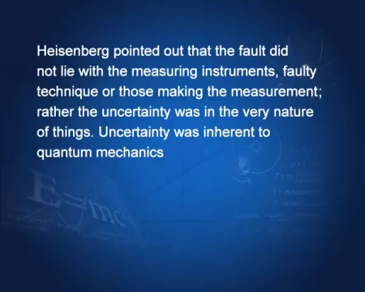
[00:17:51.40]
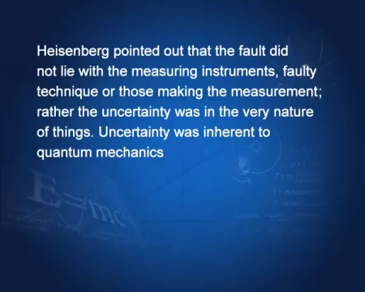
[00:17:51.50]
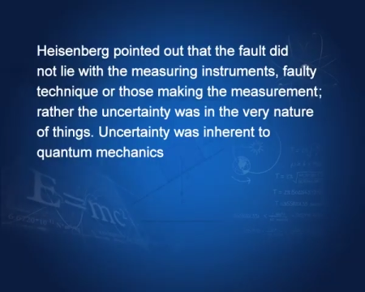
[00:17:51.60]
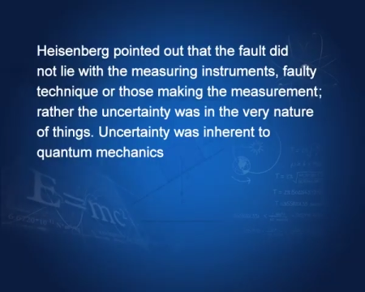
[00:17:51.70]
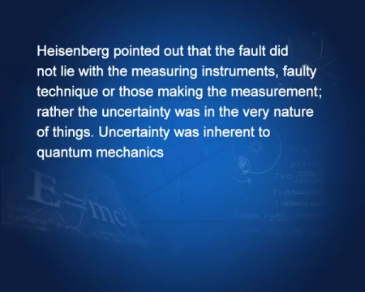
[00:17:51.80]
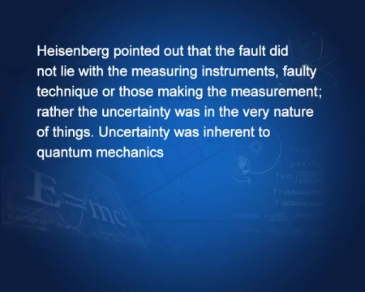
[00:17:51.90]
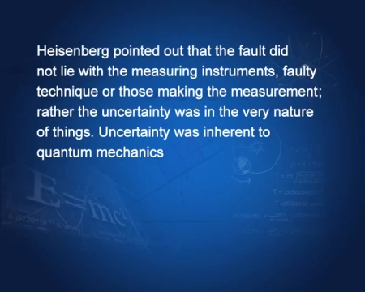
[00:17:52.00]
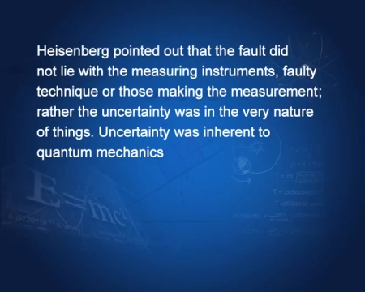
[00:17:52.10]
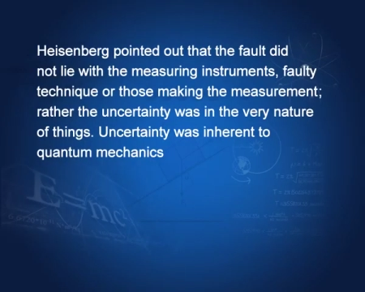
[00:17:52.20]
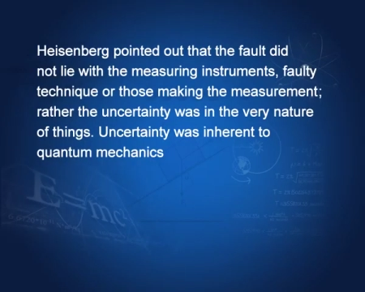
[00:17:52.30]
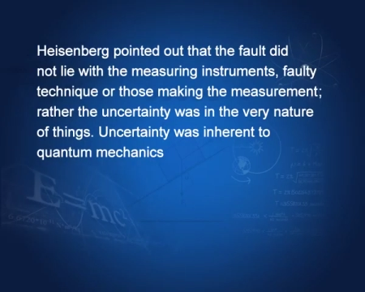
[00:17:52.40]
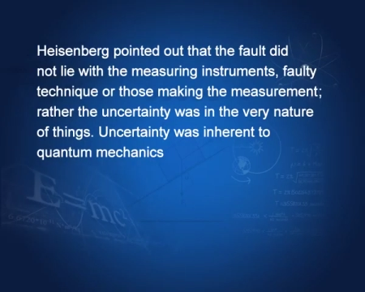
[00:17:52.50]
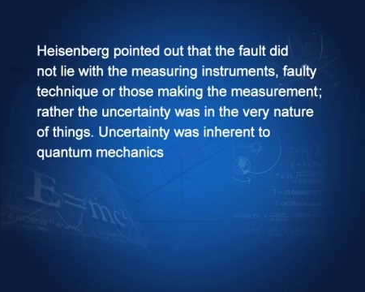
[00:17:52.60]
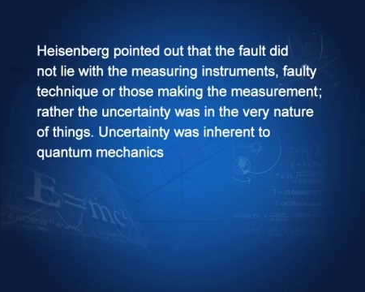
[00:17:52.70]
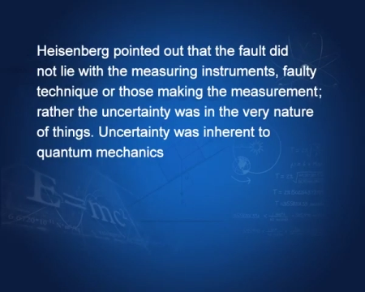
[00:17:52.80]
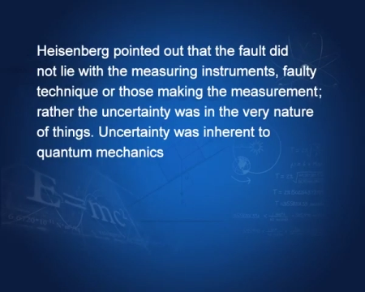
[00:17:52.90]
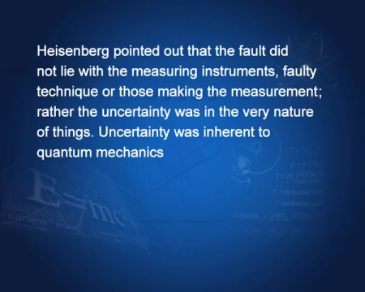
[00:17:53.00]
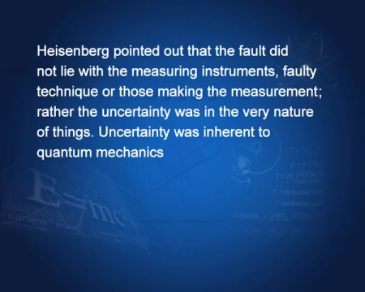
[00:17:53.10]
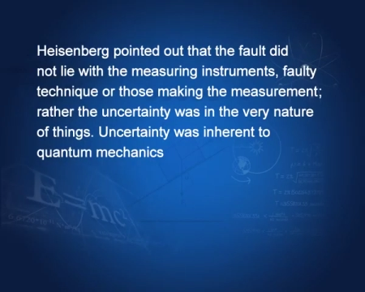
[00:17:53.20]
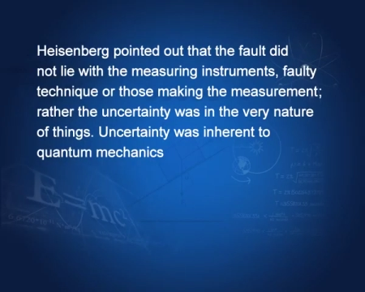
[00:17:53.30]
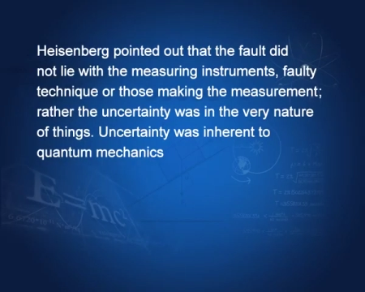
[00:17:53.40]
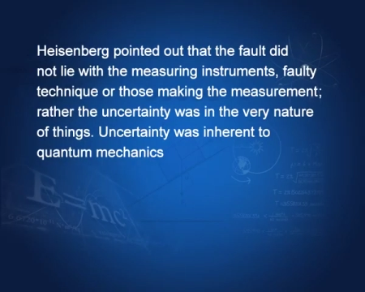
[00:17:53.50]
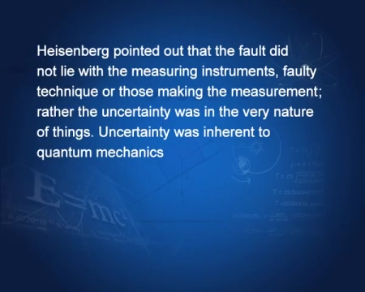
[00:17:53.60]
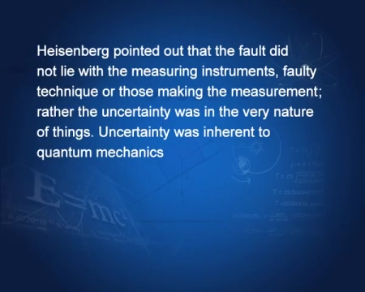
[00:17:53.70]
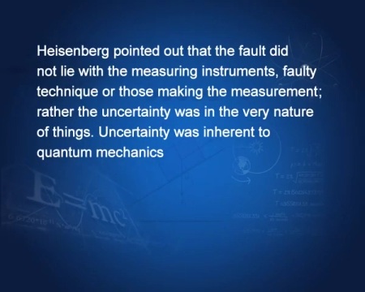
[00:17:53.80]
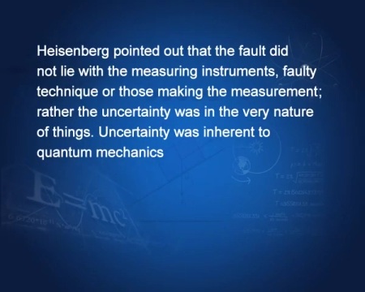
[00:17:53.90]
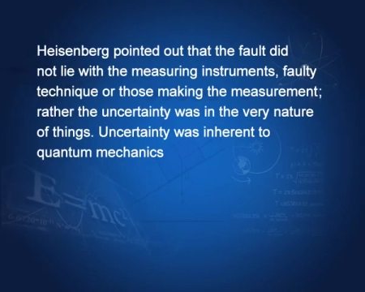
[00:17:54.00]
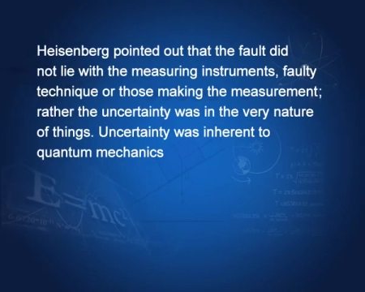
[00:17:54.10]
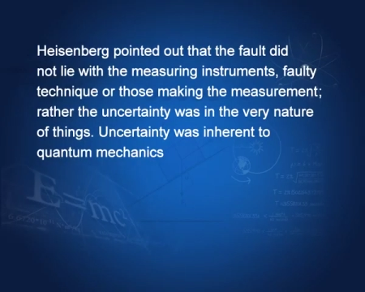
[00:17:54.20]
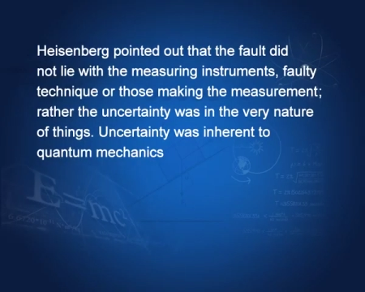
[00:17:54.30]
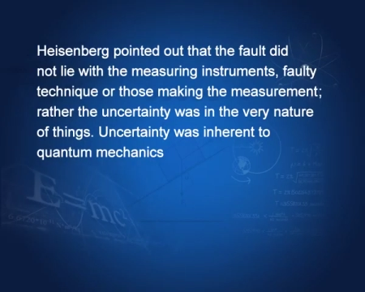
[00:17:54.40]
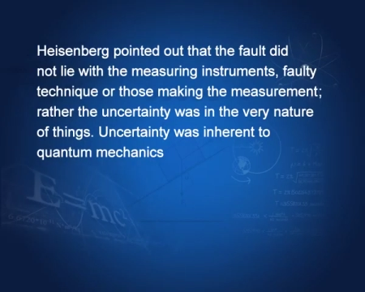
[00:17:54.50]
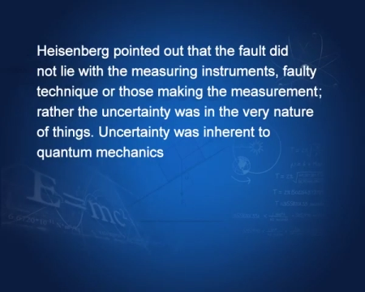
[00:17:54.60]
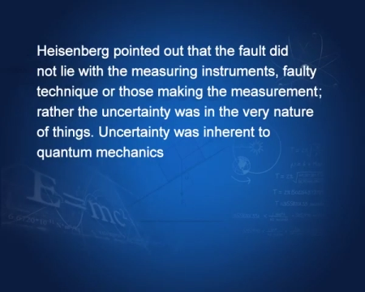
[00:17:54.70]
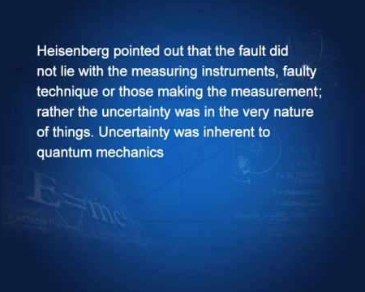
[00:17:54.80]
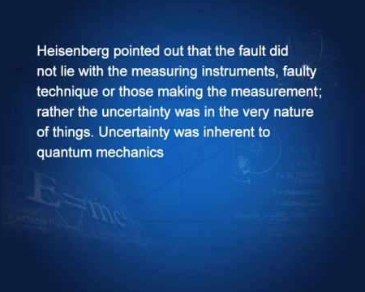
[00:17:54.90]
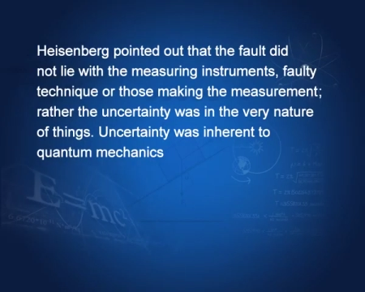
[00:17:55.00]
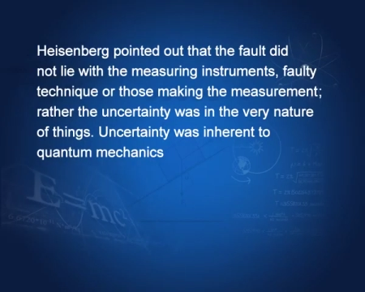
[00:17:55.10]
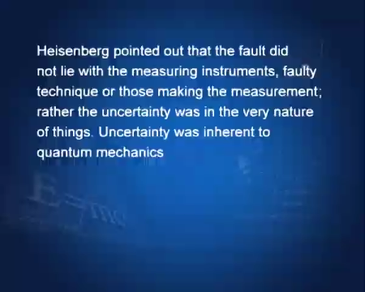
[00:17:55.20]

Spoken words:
[unreadable: no face in view]